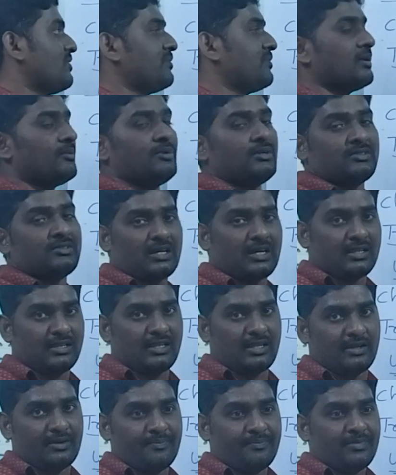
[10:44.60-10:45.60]
type of pyramids
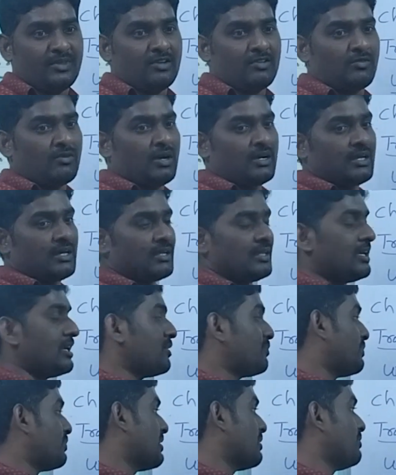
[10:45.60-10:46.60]
are there. What are
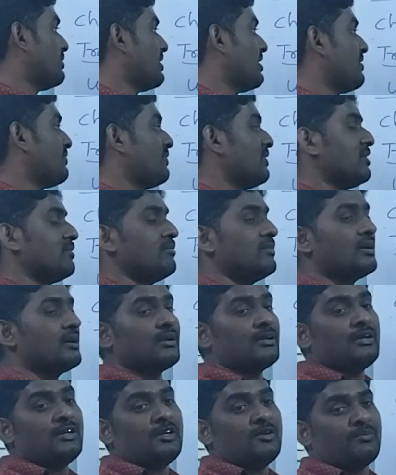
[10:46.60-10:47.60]
they? Pyramid of
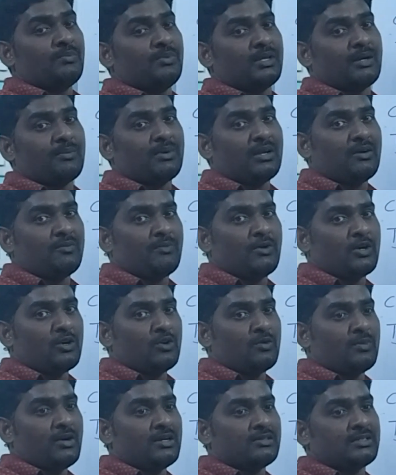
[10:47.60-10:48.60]
number, pyramid of
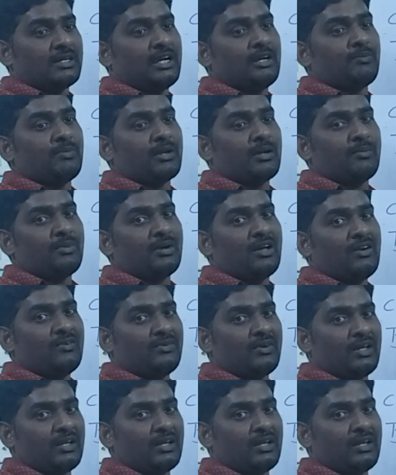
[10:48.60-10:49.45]
biomass, and pyramid